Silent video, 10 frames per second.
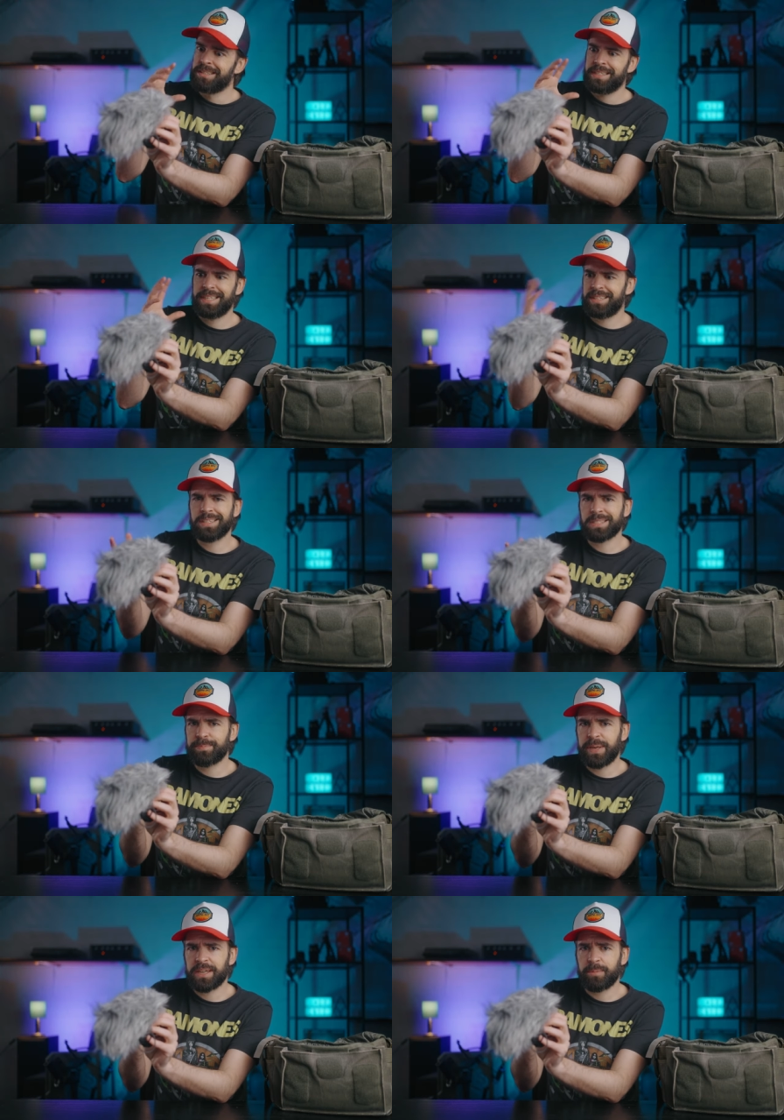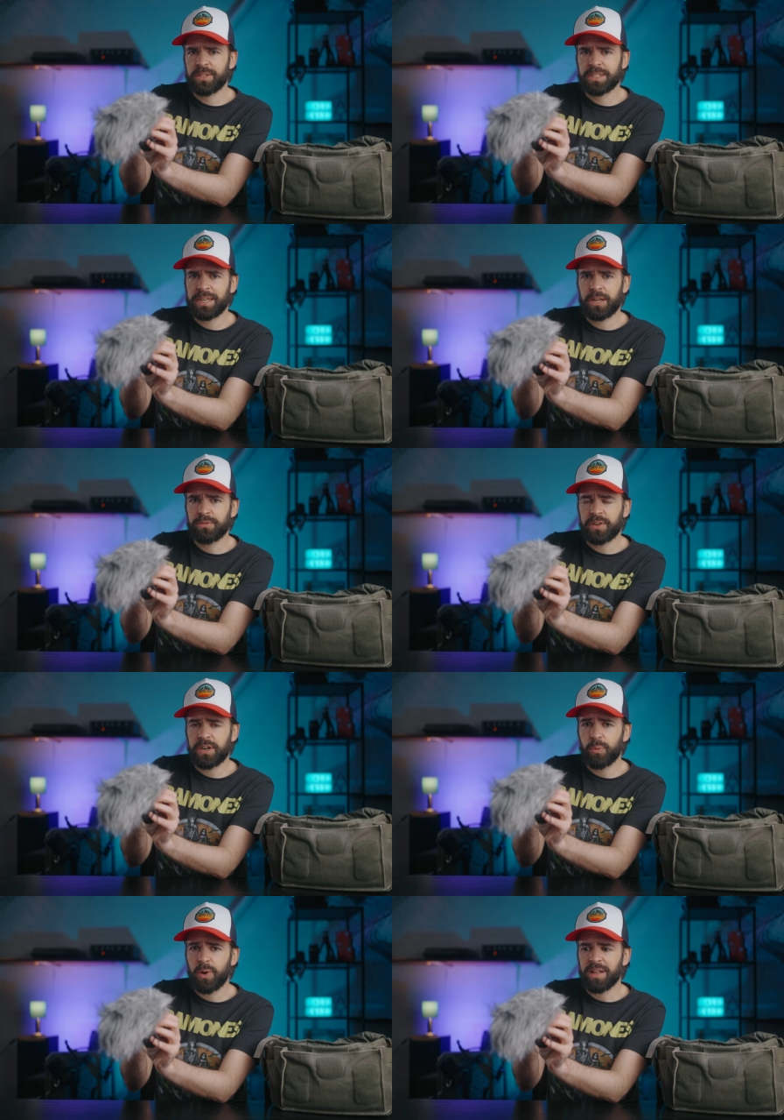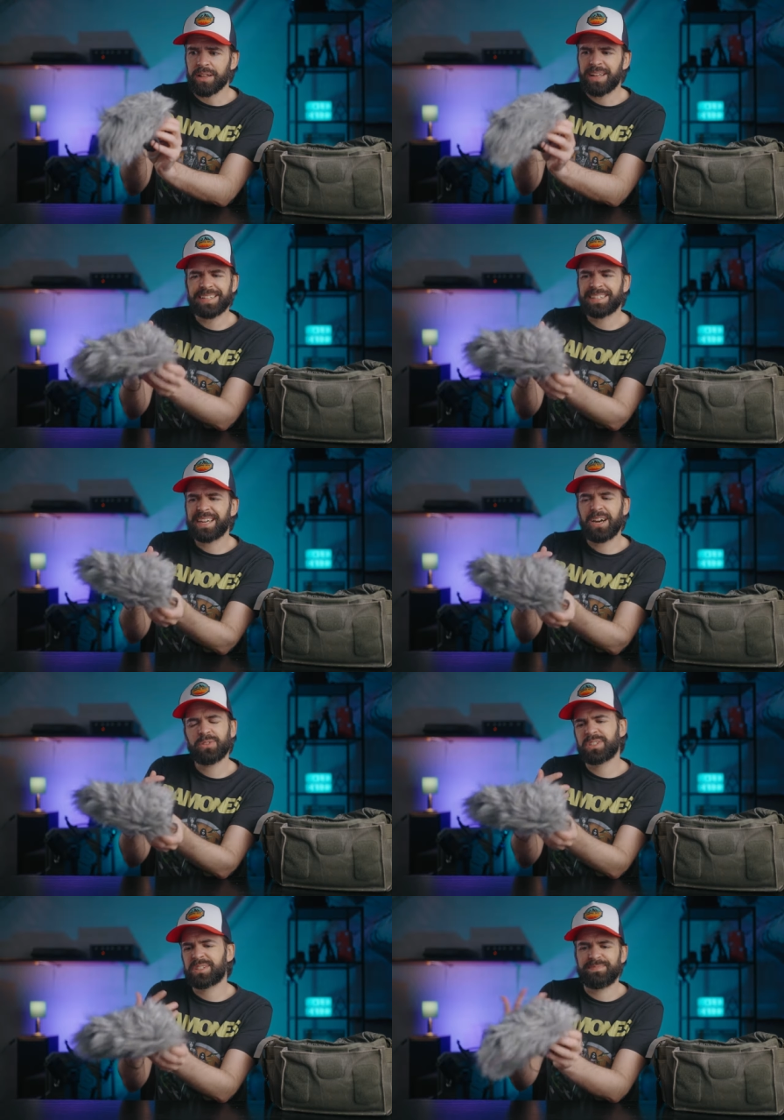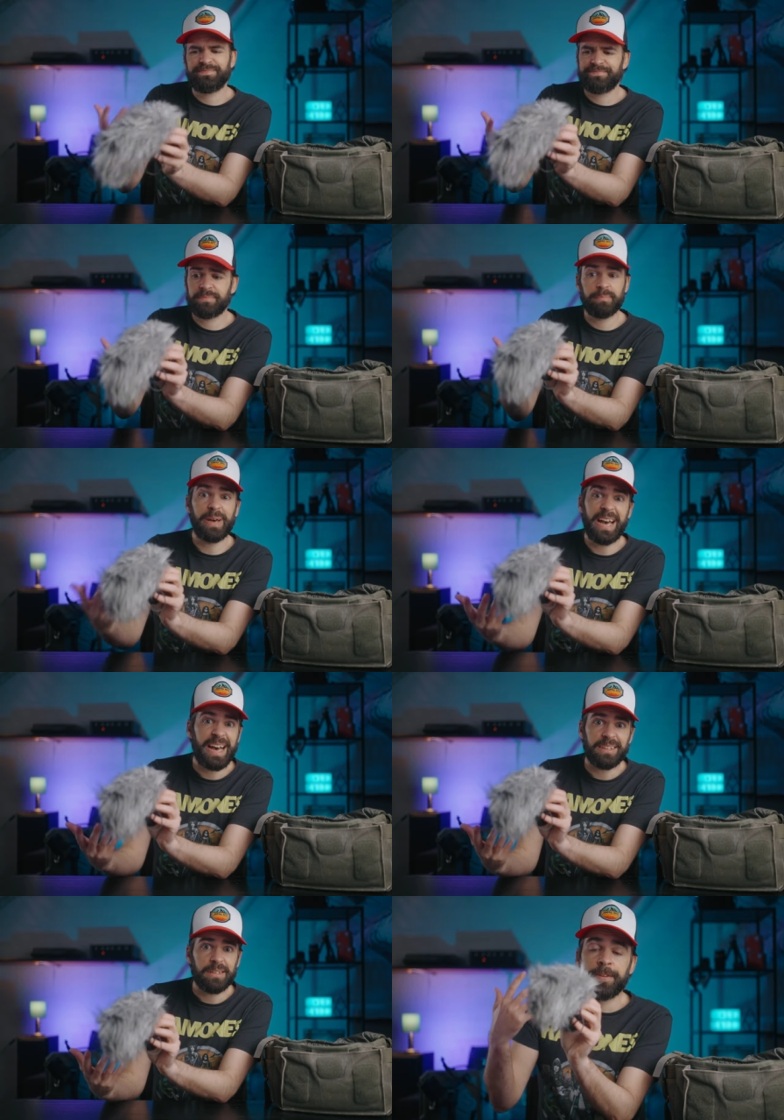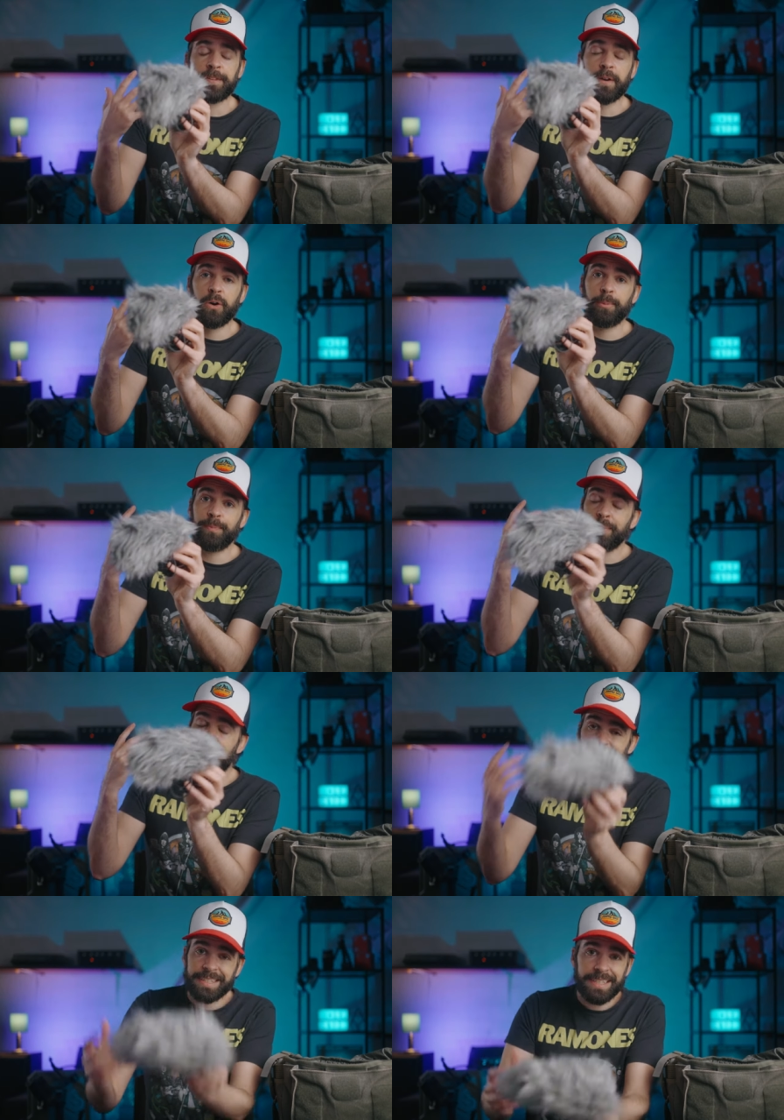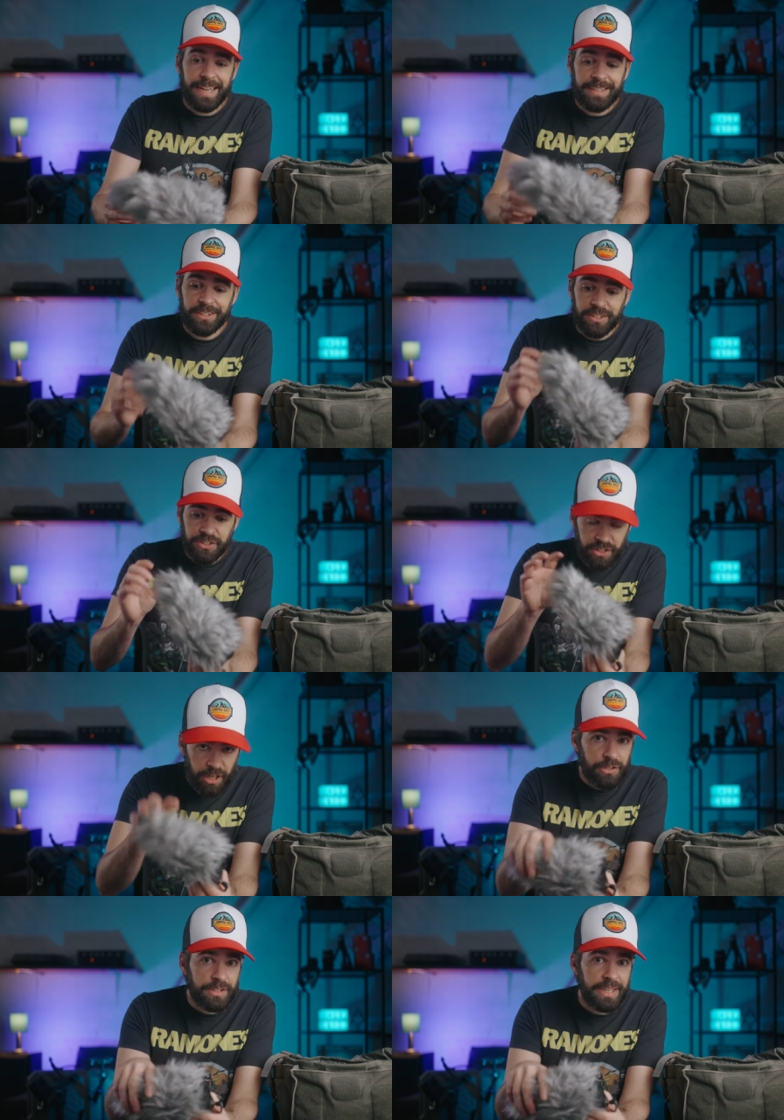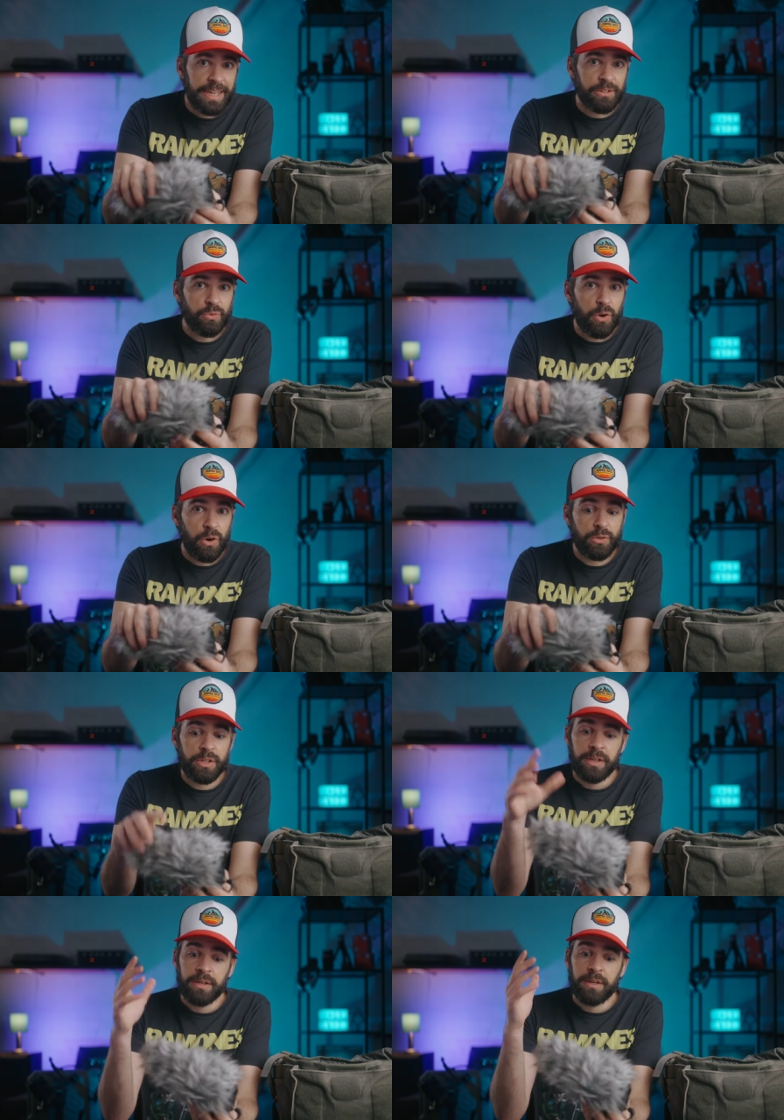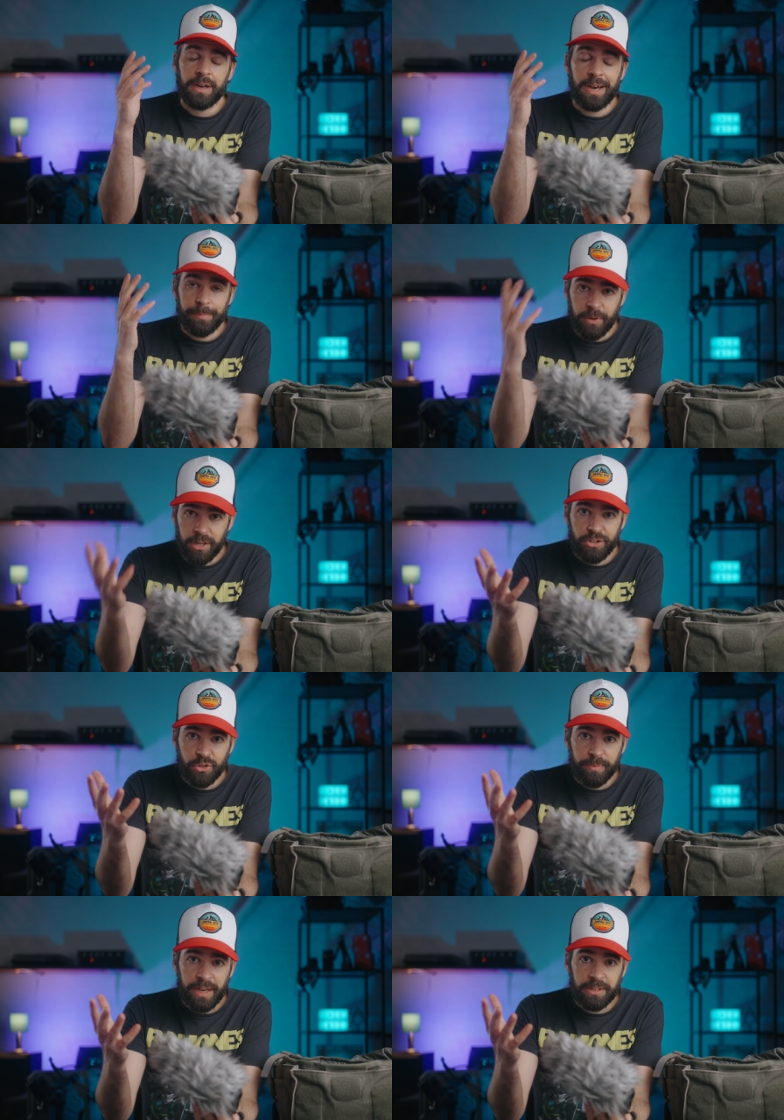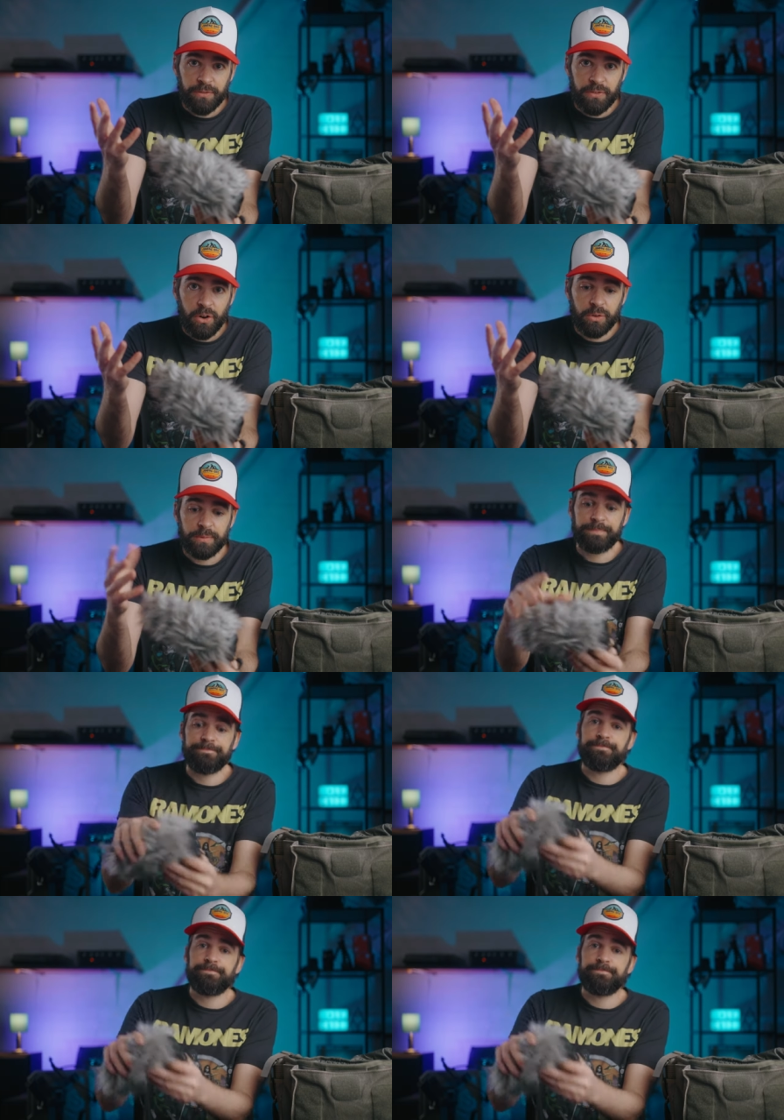it doesn't pick up the sound very well and it sounds bad. So I decided not to take the Rode. I bought a new microphone,